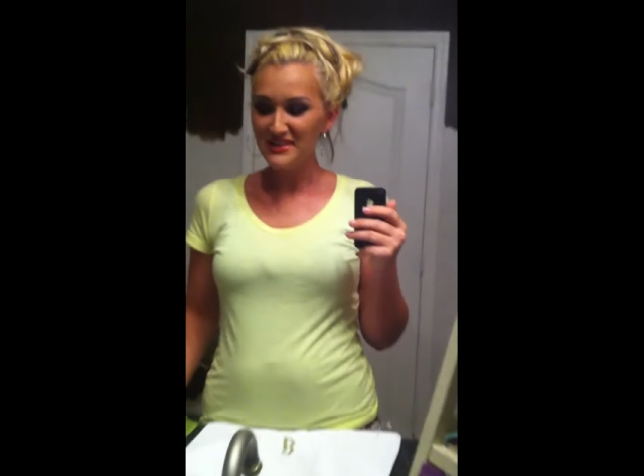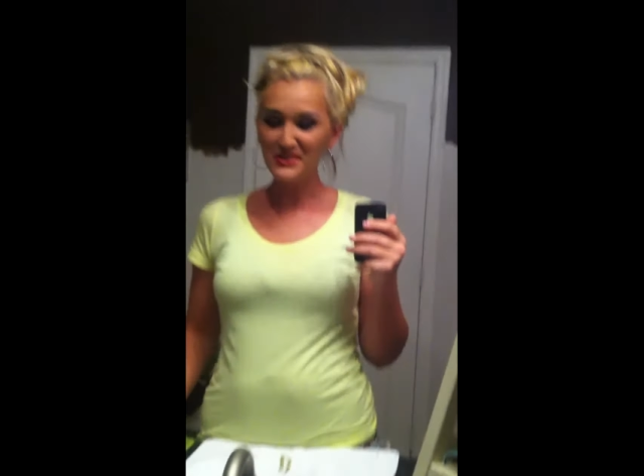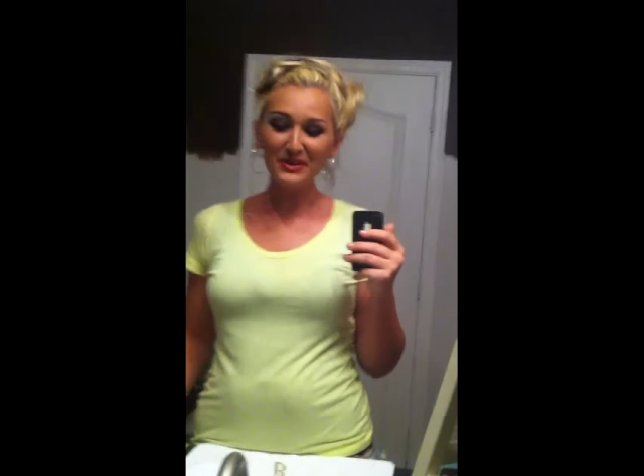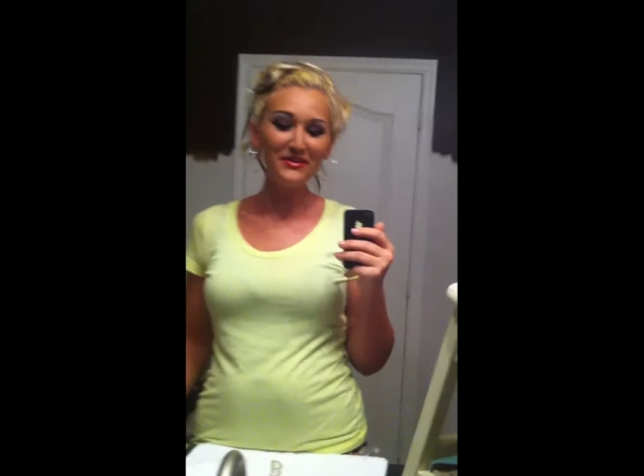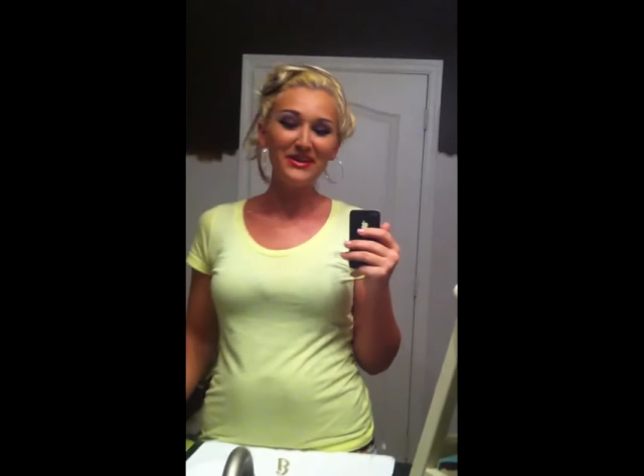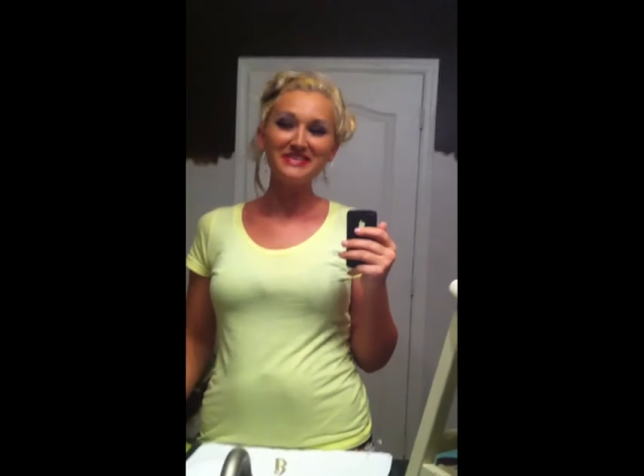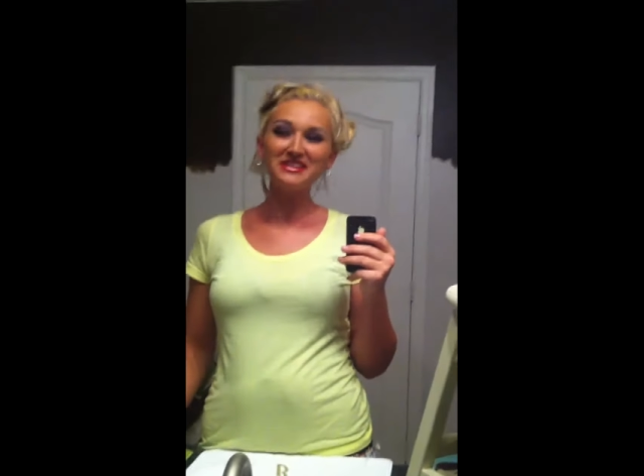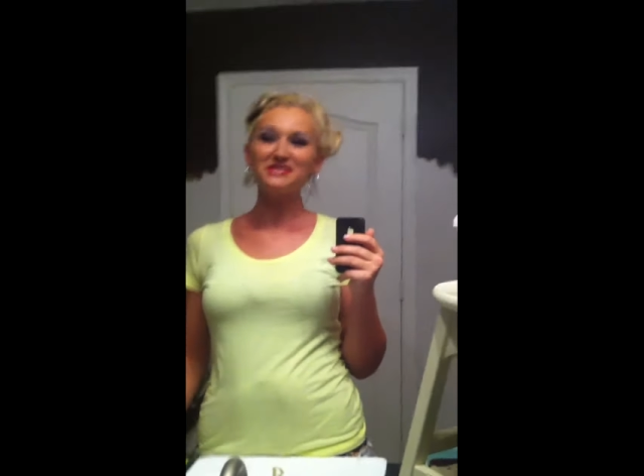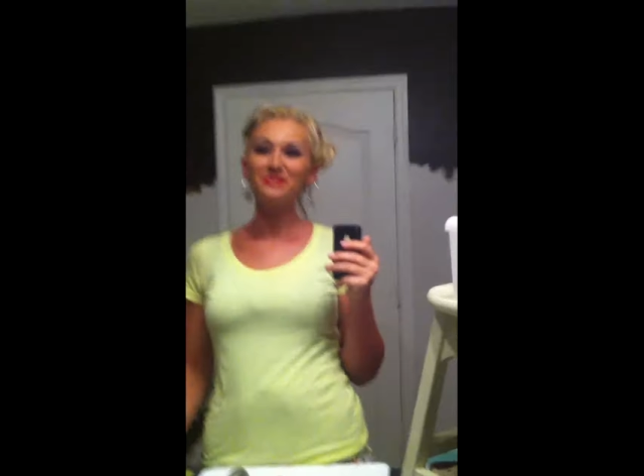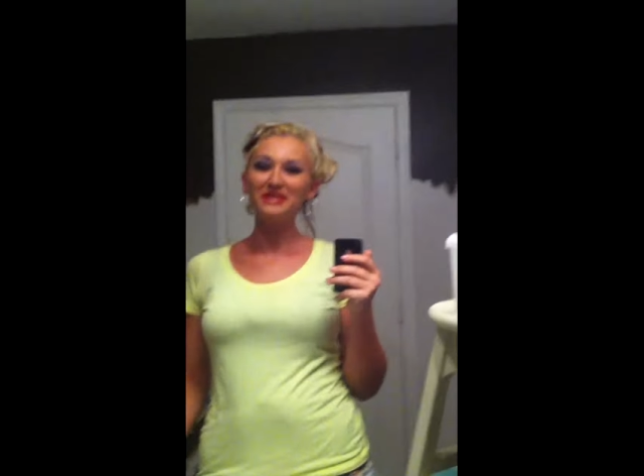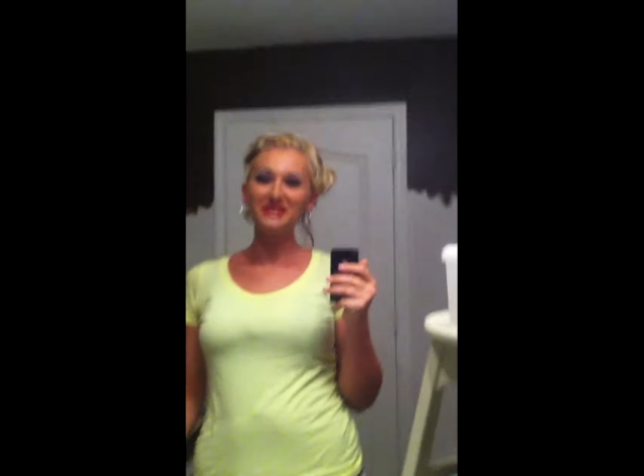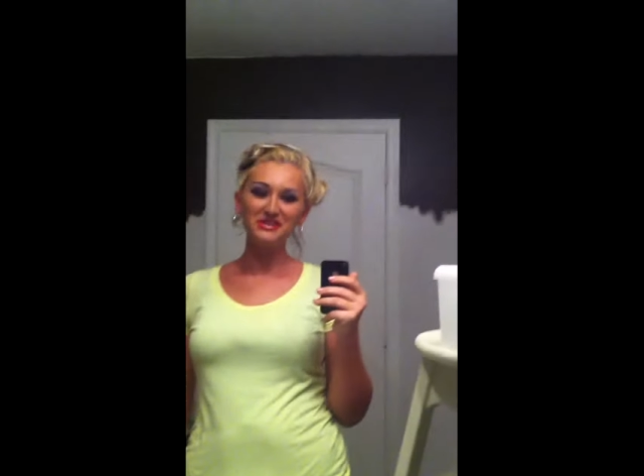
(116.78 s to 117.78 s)
So anyways, I
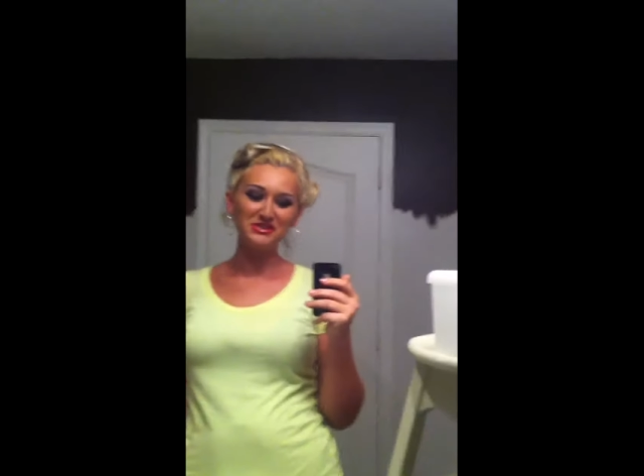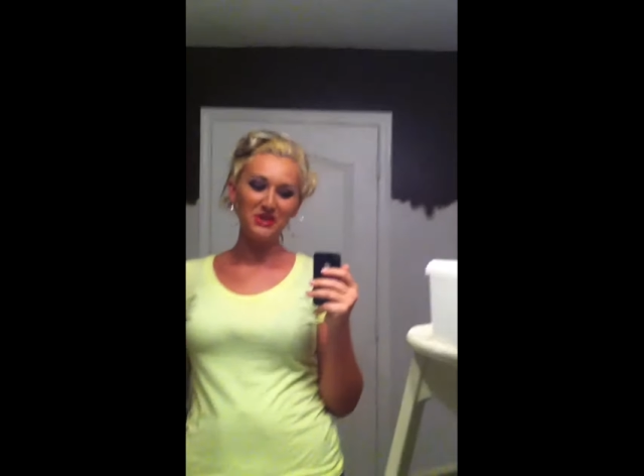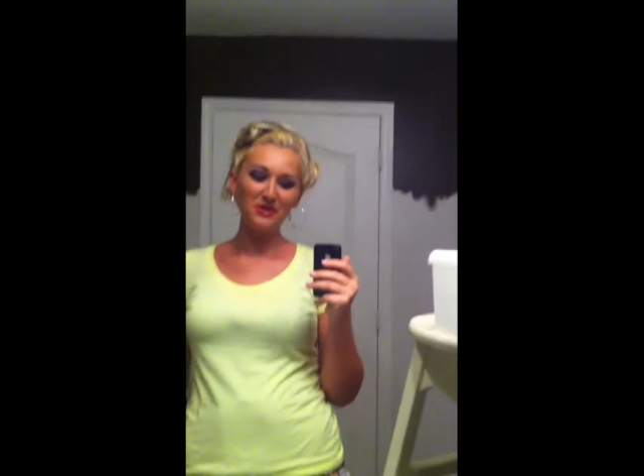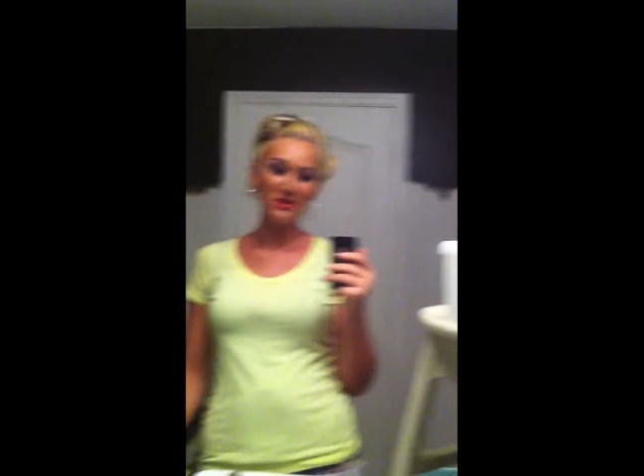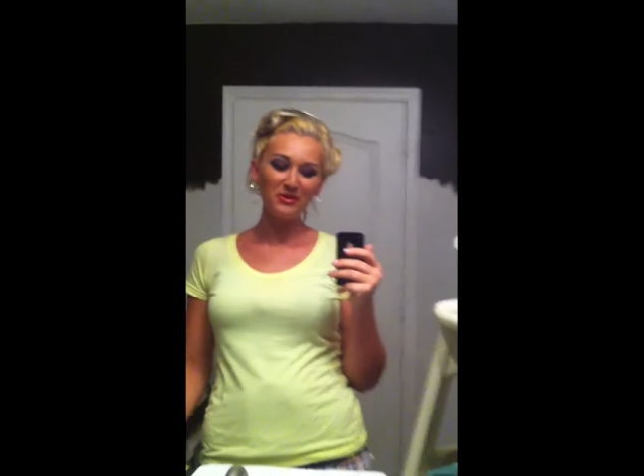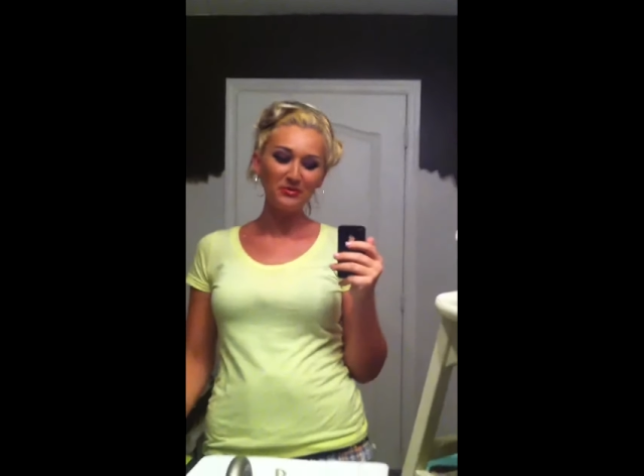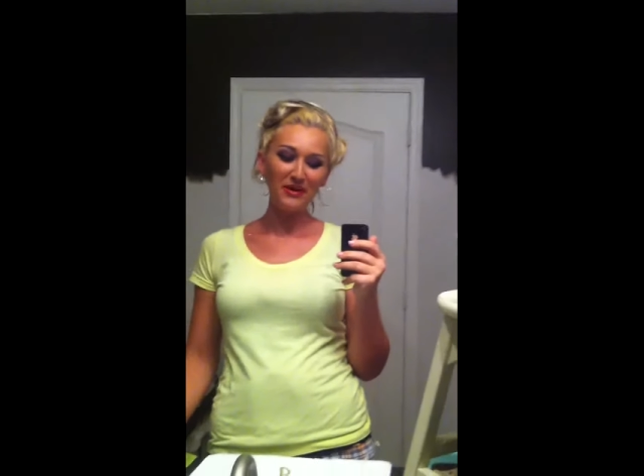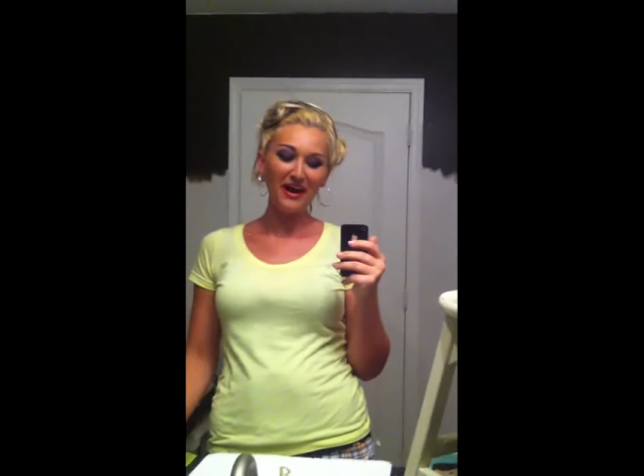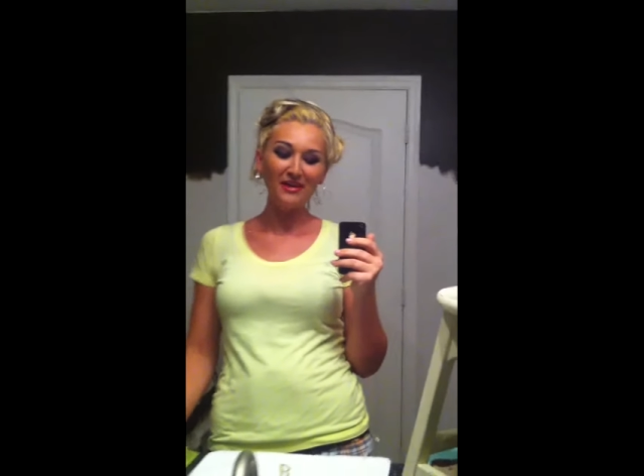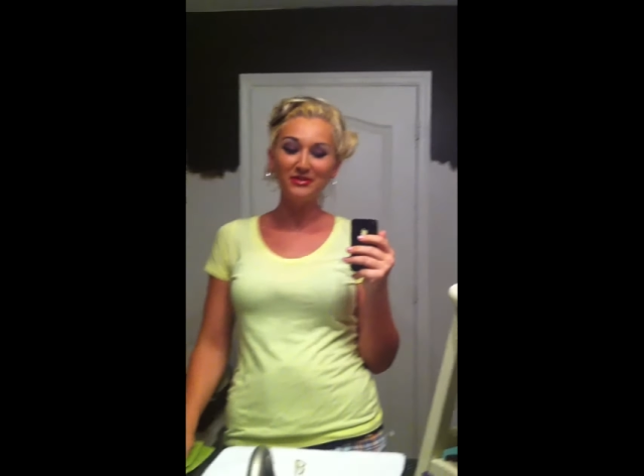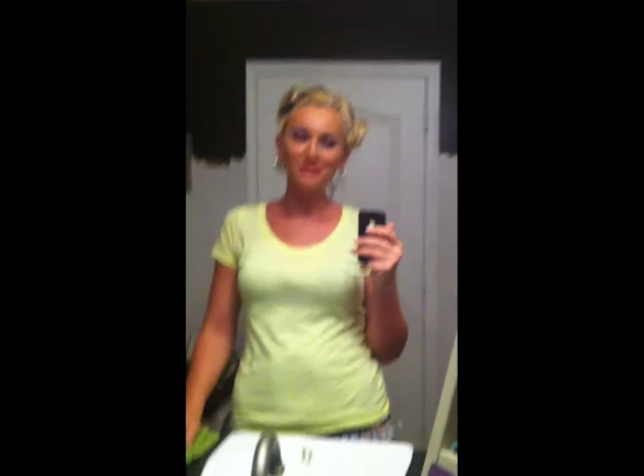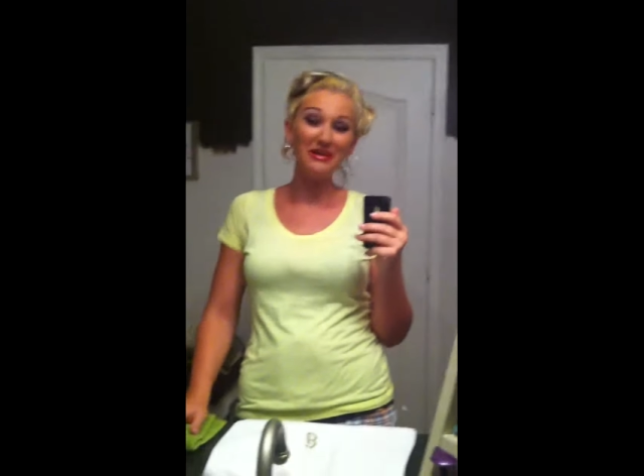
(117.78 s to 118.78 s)
just wanted to show you
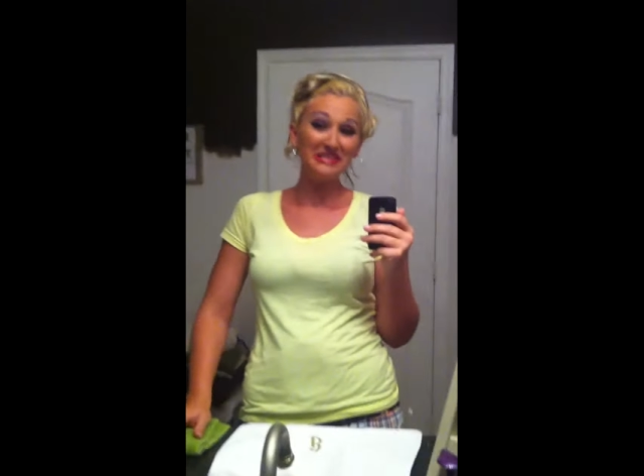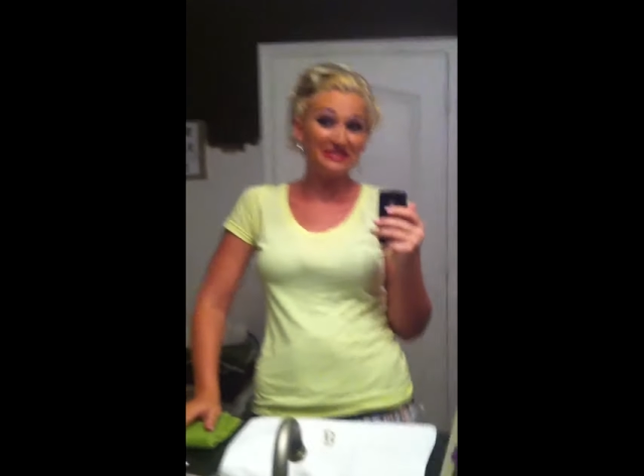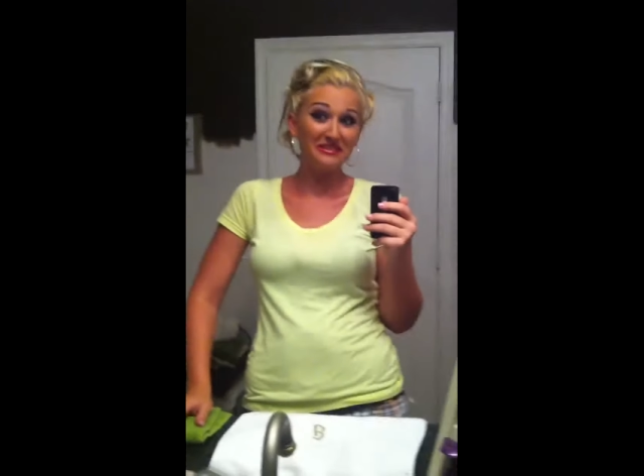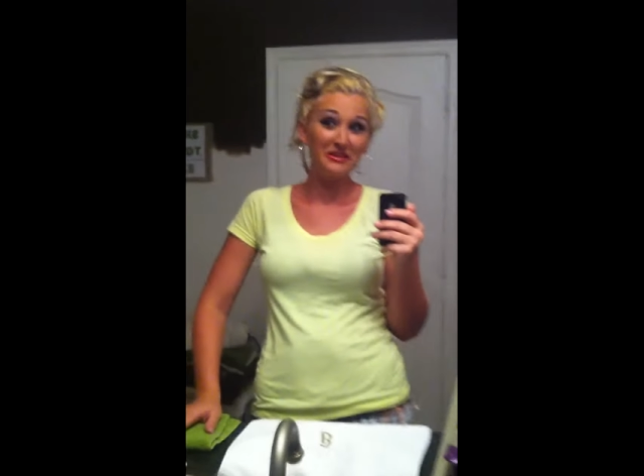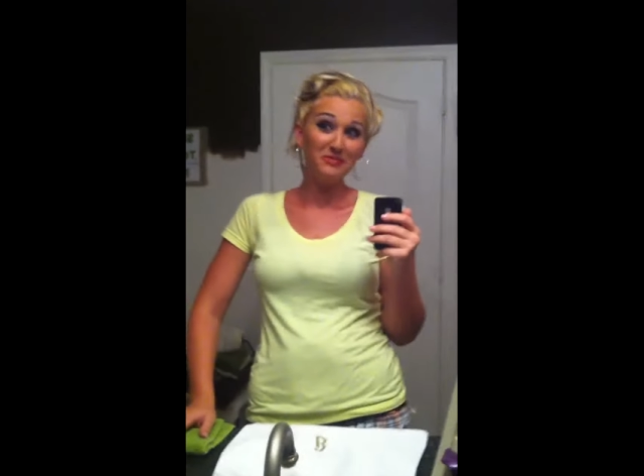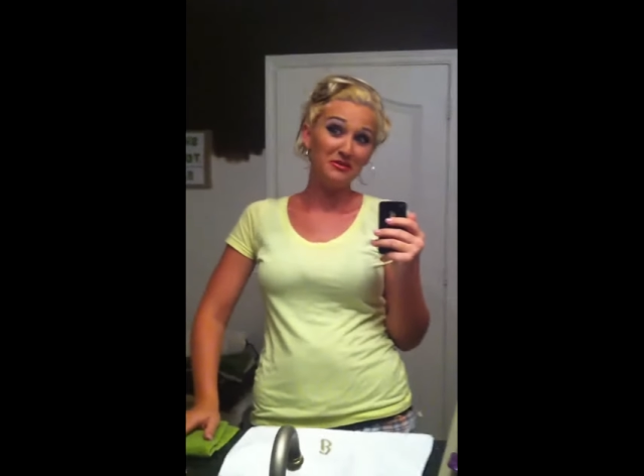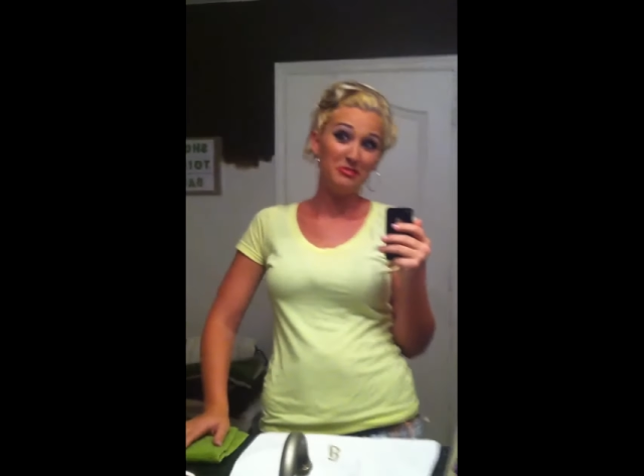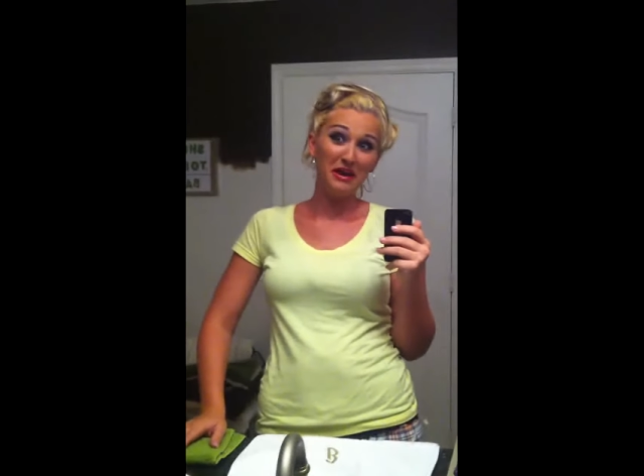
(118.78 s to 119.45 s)
around basically my